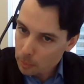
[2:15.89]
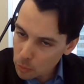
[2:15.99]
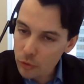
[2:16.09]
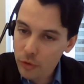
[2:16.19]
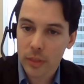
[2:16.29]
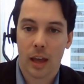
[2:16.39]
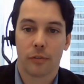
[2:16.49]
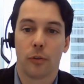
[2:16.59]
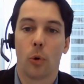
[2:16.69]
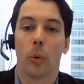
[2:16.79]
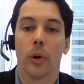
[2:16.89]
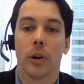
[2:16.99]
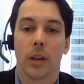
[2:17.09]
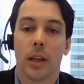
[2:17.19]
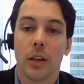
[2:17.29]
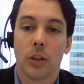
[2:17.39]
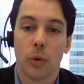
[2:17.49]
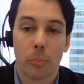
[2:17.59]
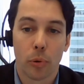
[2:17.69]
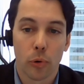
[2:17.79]
moving that forward
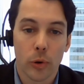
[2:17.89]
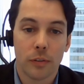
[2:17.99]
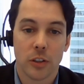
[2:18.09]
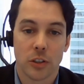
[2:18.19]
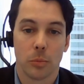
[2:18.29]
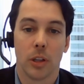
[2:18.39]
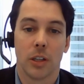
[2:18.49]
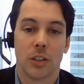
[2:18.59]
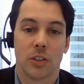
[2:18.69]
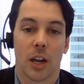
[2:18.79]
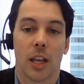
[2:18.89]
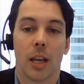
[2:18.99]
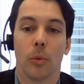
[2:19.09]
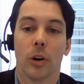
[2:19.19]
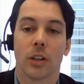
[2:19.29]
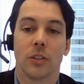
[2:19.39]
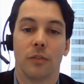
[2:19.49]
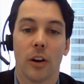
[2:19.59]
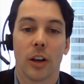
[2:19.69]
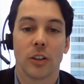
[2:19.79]
into a pre-feasibility study, and we're
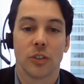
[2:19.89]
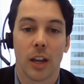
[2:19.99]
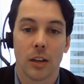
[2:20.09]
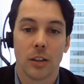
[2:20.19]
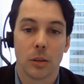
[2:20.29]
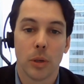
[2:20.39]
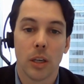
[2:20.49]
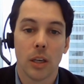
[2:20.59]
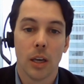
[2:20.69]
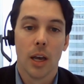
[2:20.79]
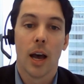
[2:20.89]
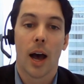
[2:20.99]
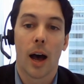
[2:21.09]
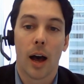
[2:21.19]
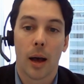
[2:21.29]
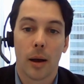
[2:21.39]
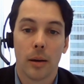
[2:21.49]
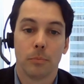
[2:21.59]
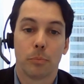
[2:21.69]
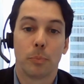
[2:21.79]
very excited to be
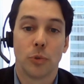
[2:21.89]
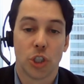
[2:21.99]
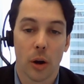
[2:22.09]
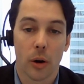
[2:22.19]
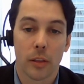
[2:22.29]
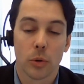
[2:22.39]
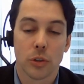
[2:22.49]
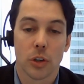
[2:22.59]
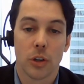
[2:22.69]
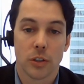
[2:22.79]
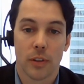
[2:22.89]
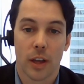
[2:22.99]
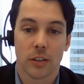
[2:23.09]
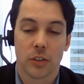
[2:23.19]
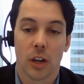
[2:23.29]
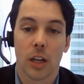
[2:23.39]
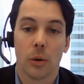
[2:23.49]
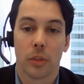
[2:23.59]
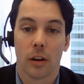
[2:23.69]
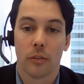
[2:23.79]
sharing the results of that study
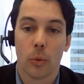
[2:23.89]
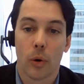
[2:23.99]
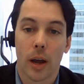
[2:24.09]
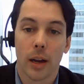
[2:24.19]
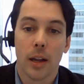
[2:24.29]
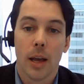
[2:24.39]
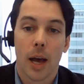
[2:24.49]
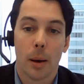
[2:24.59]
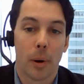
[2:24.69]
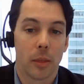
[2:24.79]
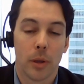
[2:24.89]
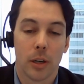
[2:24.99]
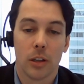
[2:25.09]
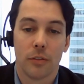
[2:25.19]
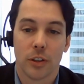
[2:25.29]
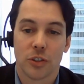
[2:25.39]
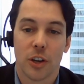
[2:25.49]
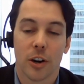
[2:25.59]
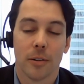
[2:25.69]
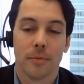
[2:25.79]
with everyone by the middle of this
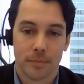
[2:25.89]
year.